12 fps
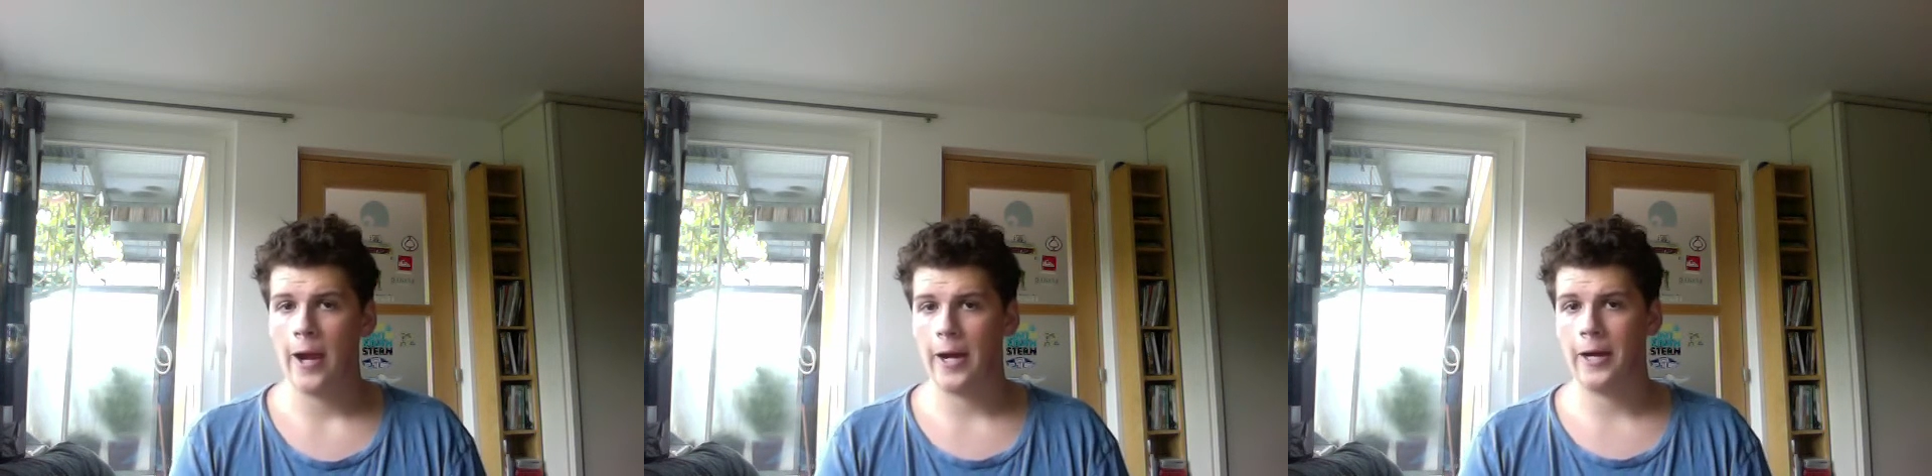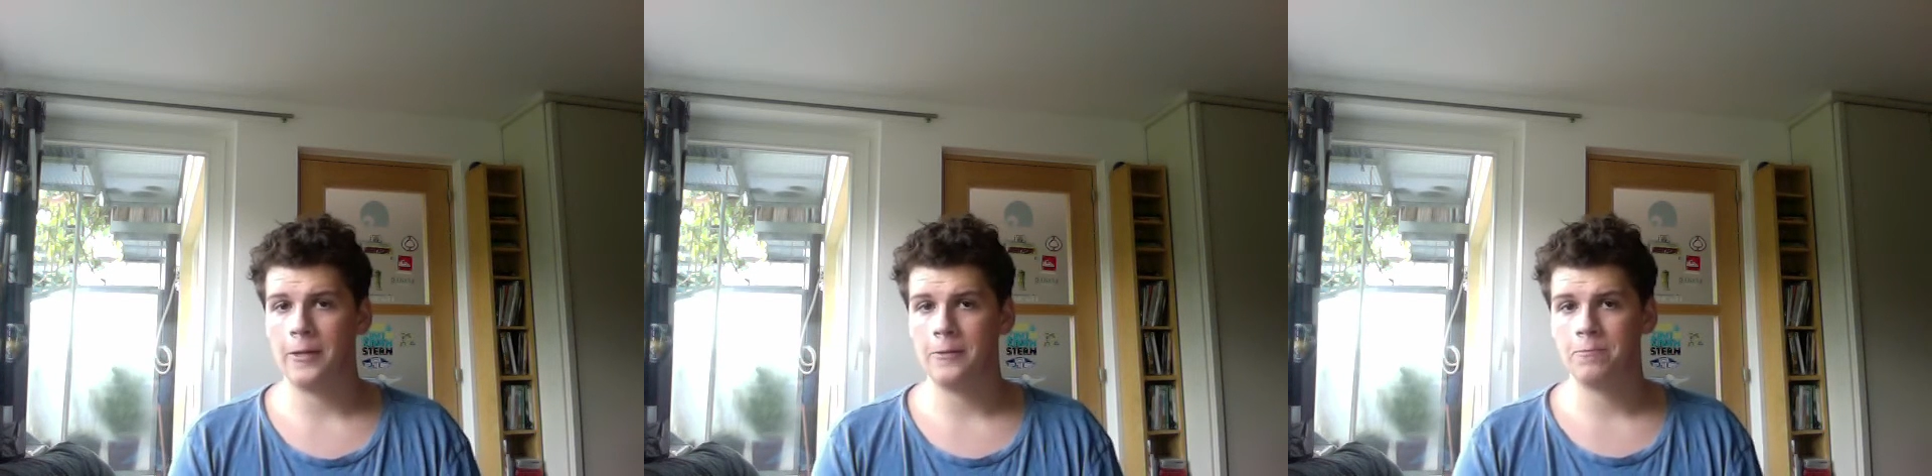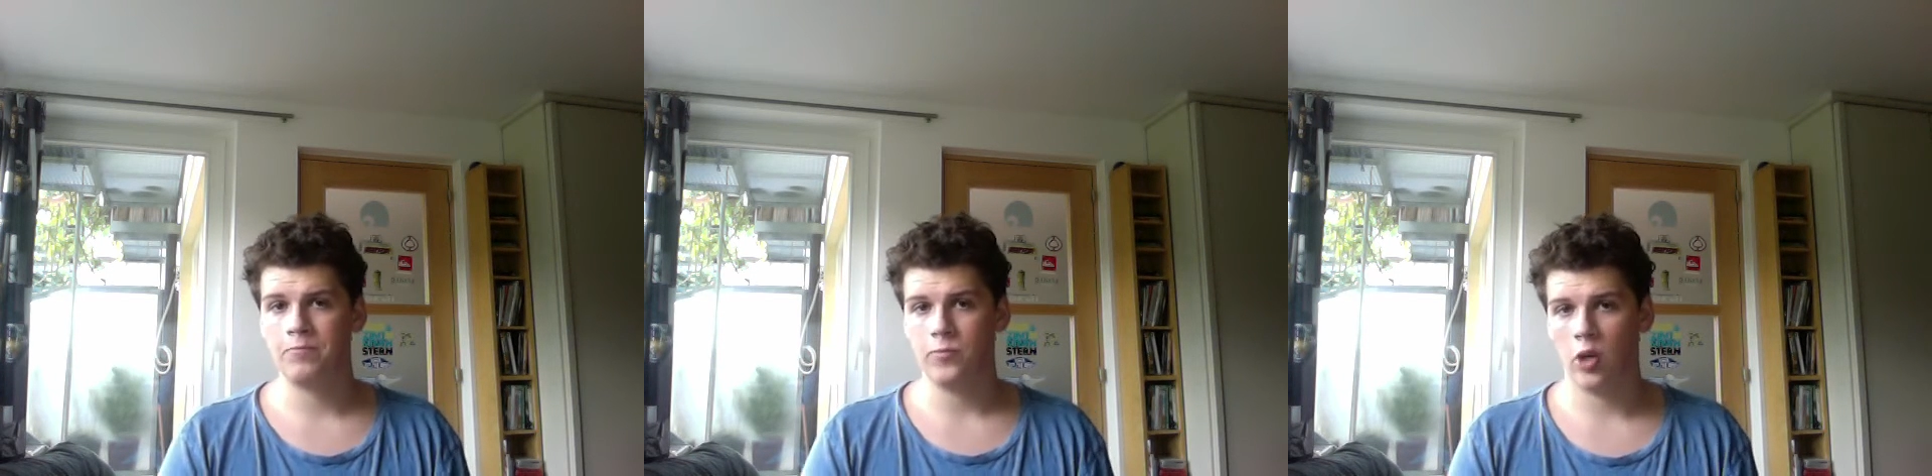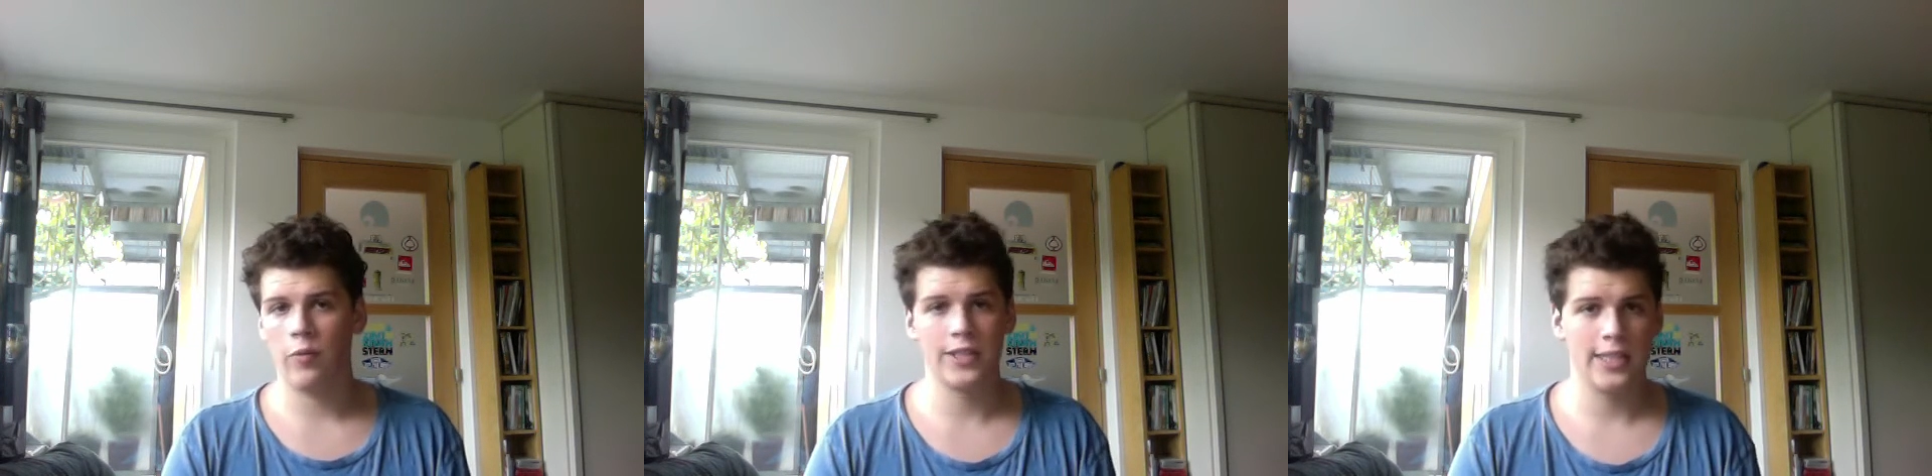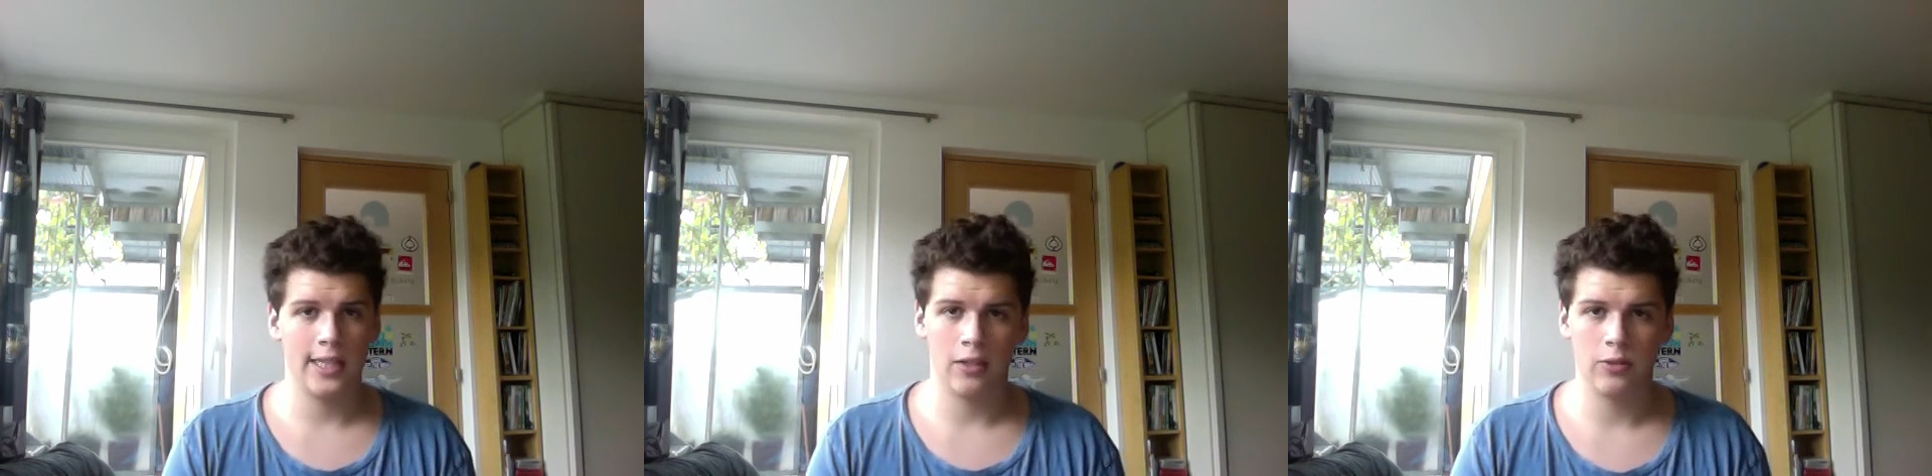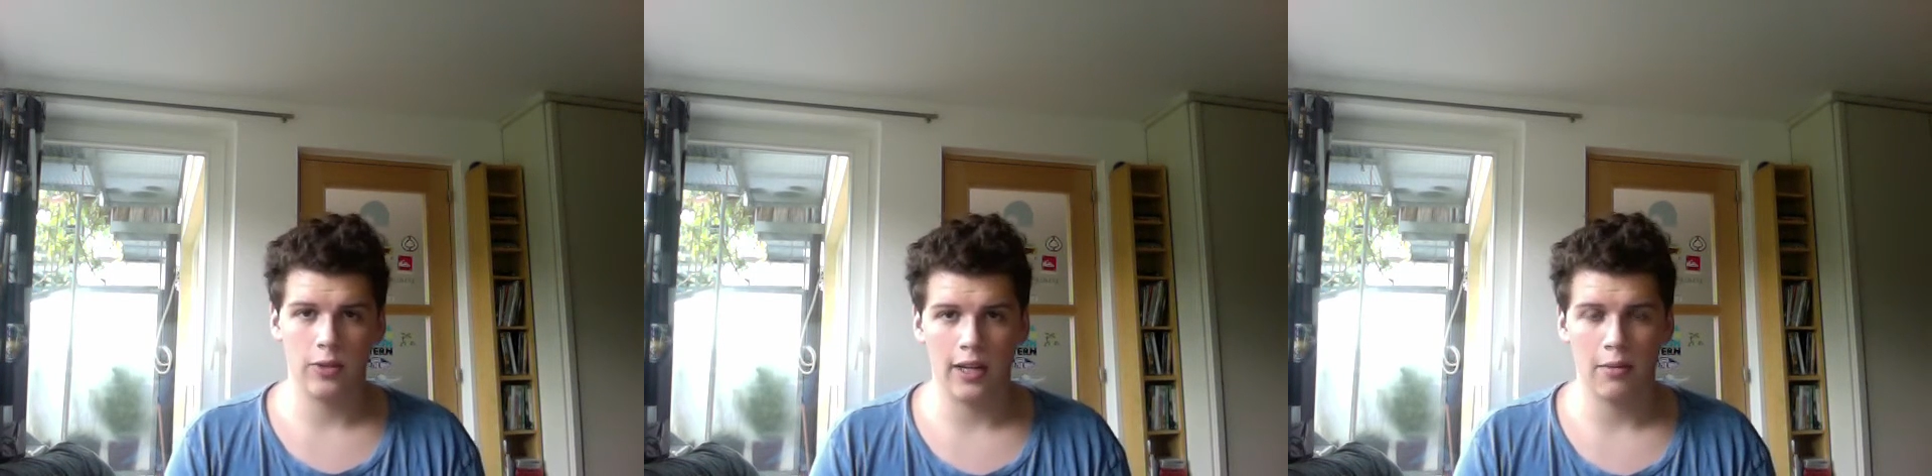Obviously
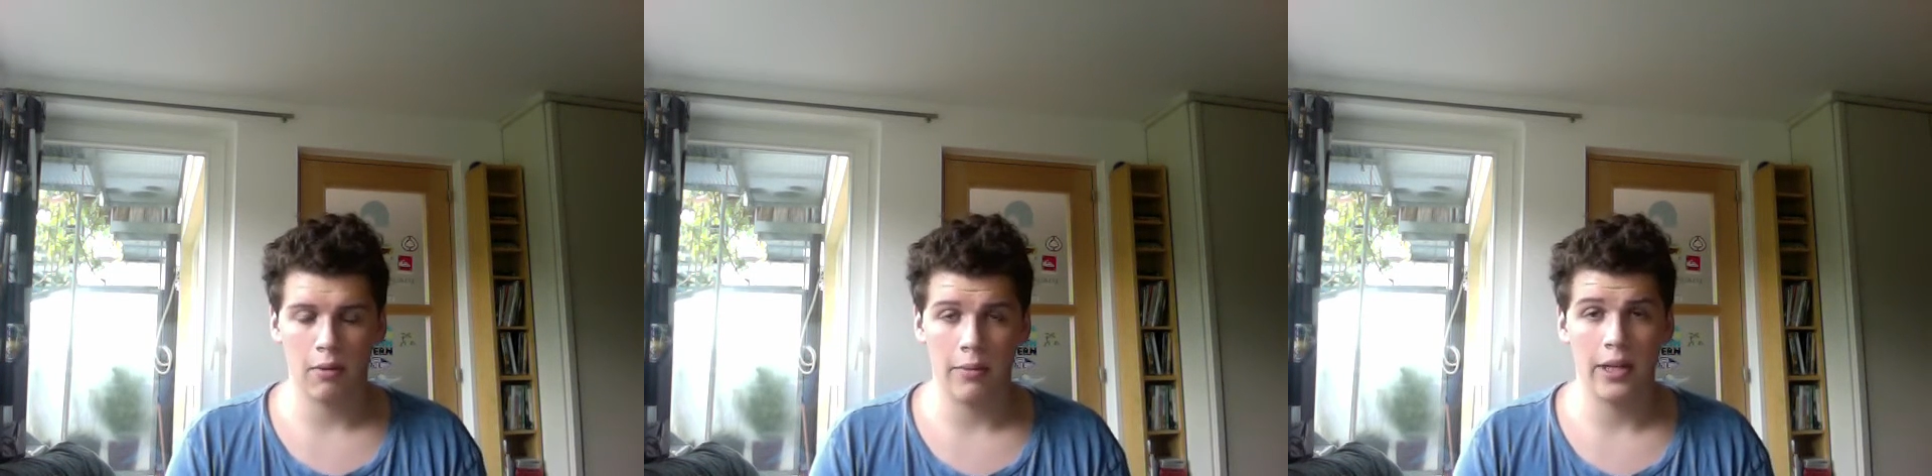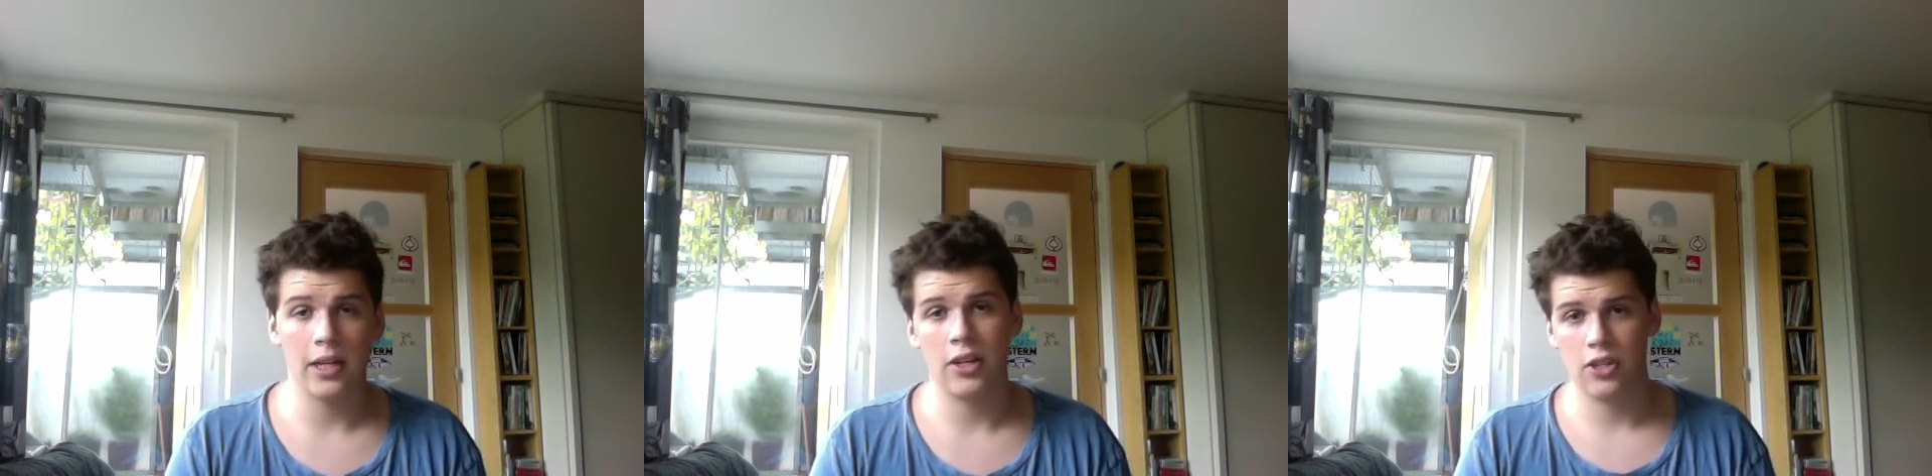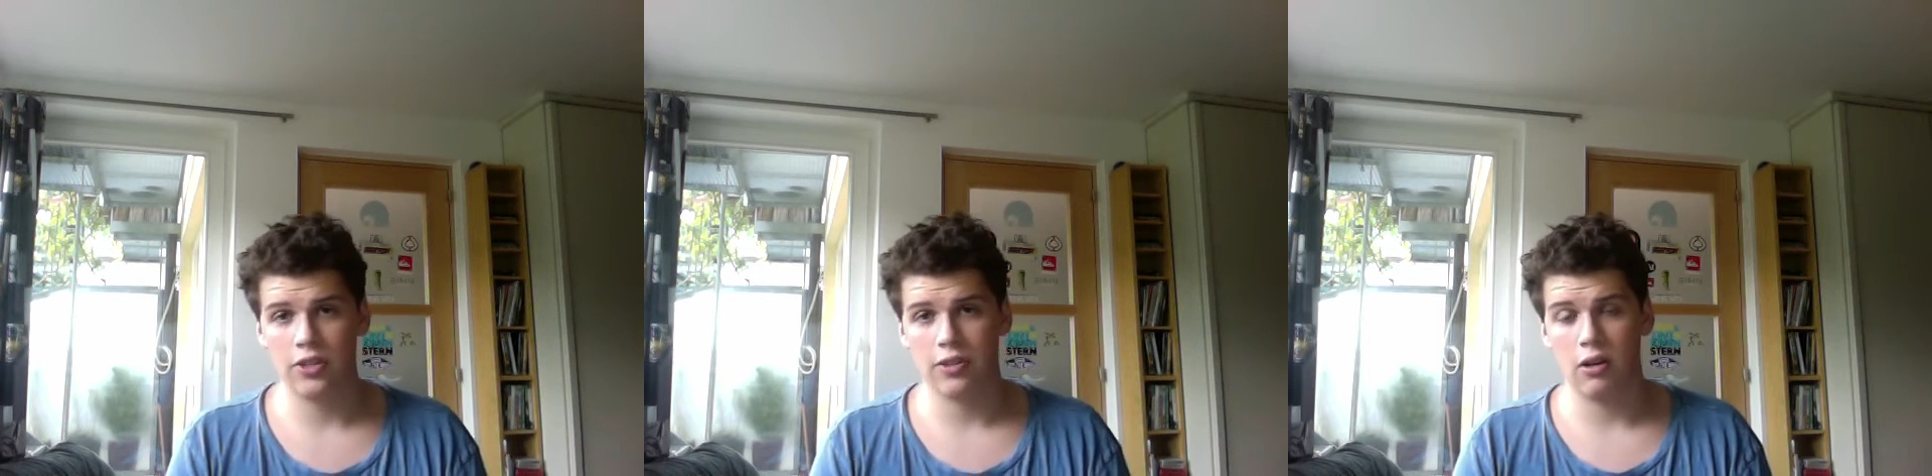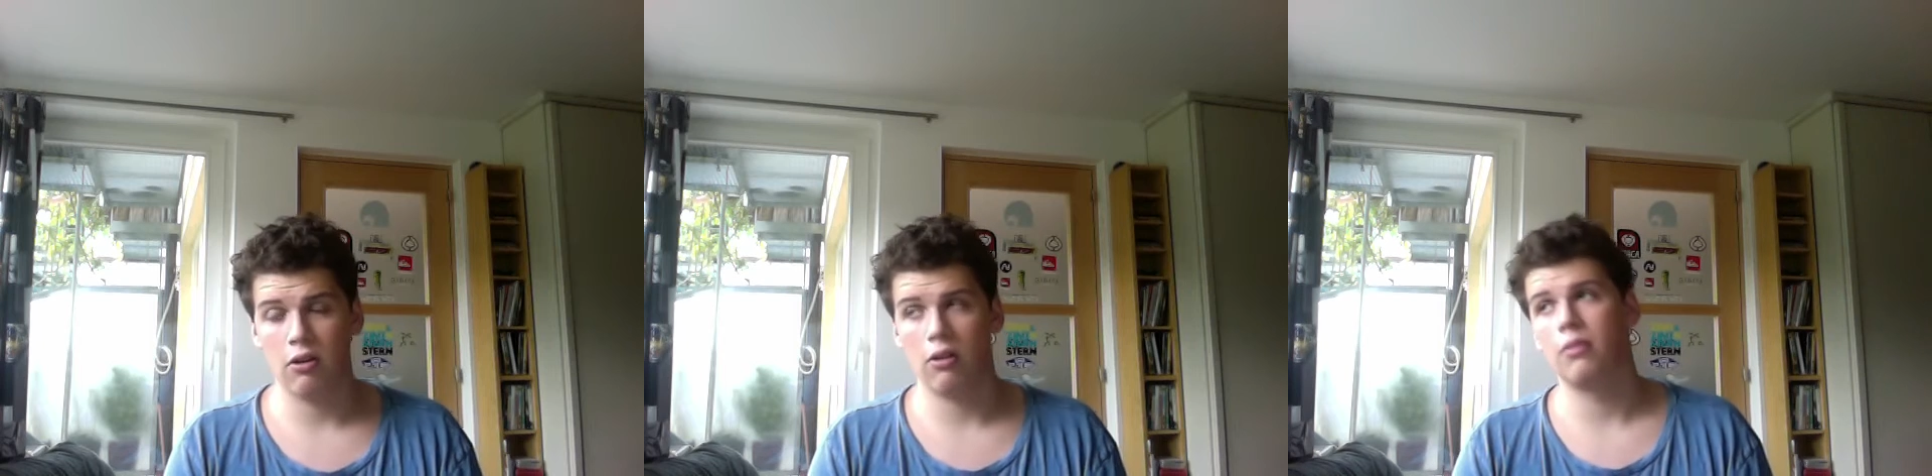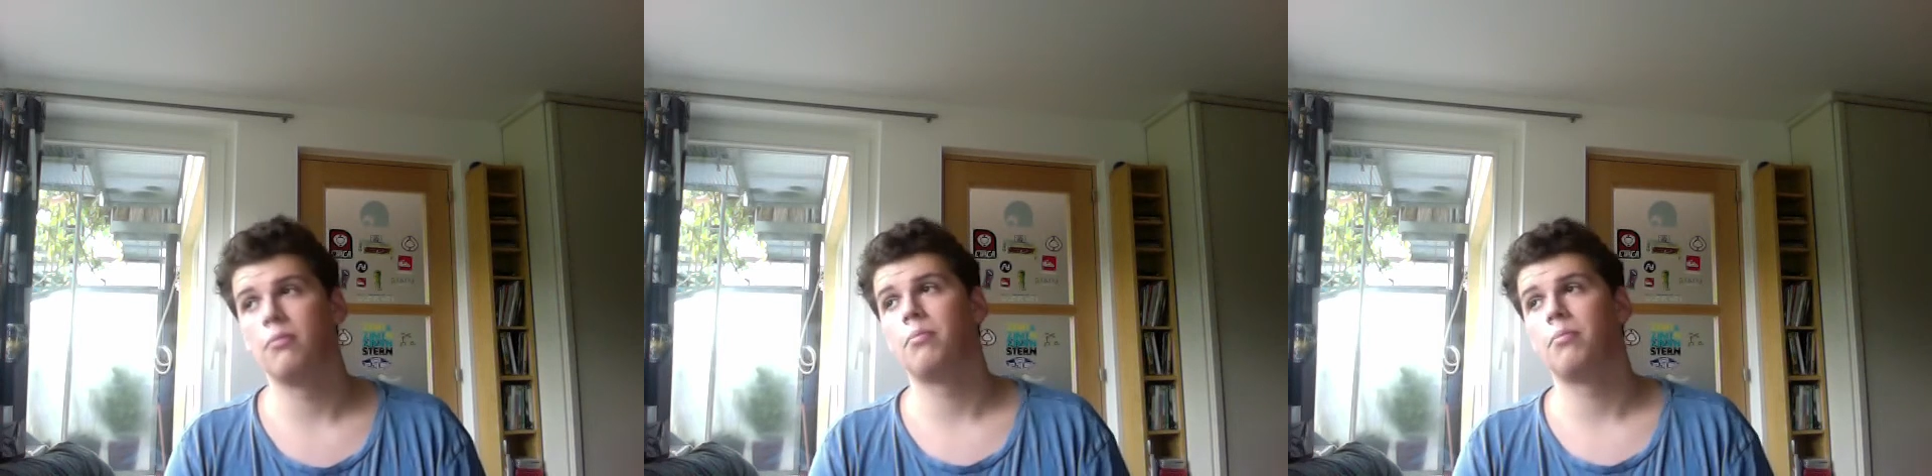down to Alaba being injured a lot,